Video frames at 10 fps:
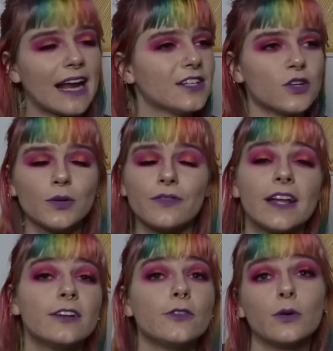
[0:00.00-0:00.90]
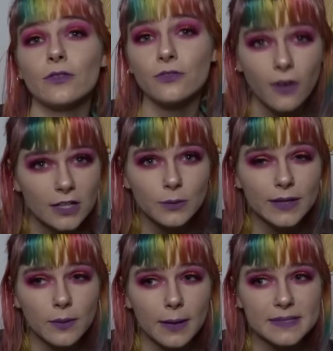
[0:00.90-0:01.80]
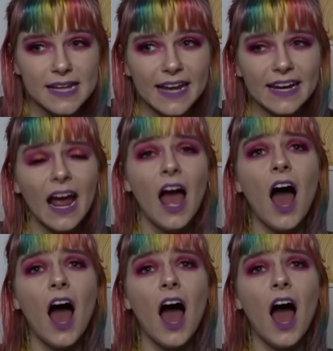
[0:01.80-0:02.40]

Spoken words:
I don't know if any of you are following what I'm saying.